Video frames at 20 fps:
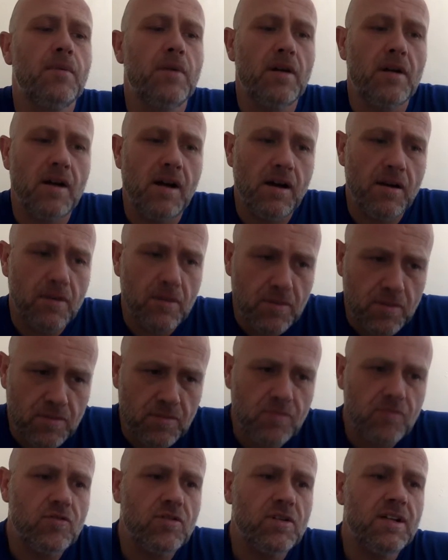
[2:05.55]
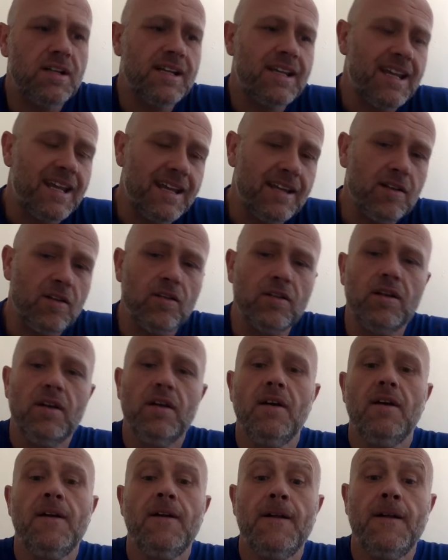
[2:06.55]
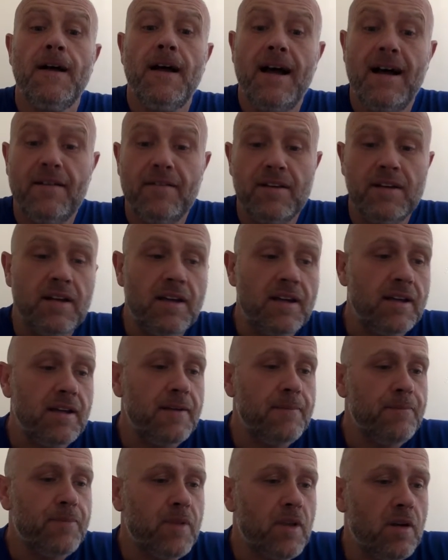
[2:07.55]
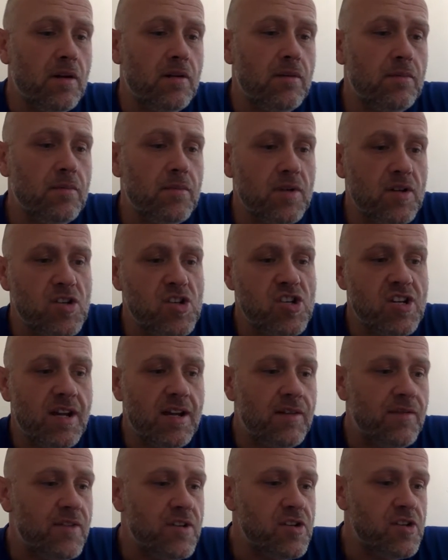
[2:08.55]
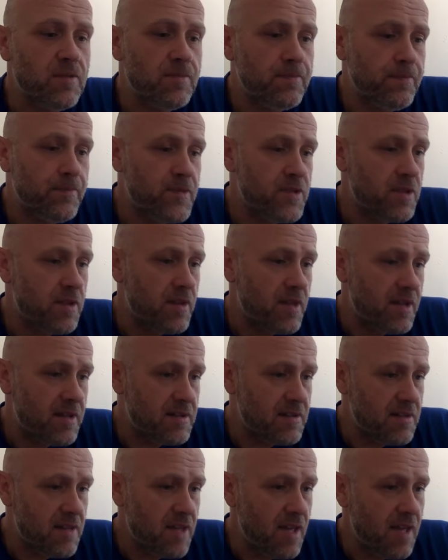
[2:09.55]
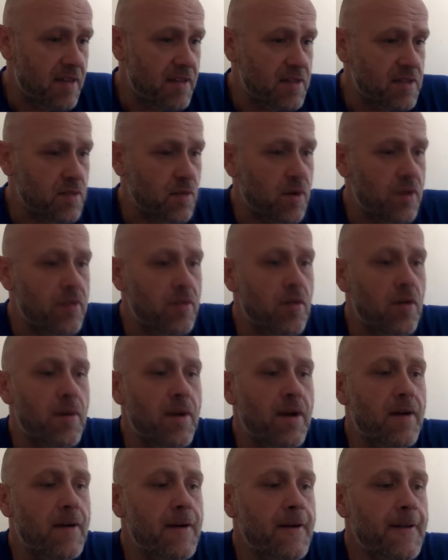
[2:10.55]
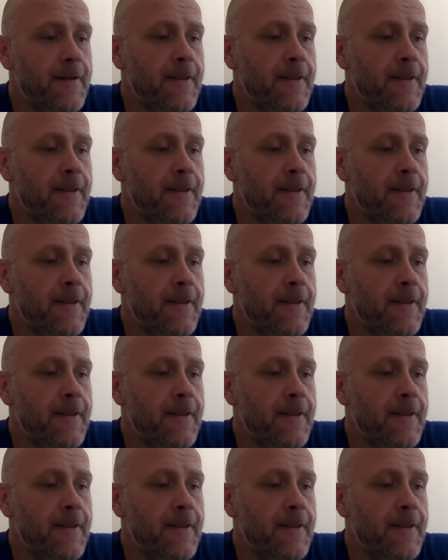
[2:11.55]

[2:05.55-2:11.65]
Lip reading: but I would be really keen on having a shared vision. So that's what I thought about.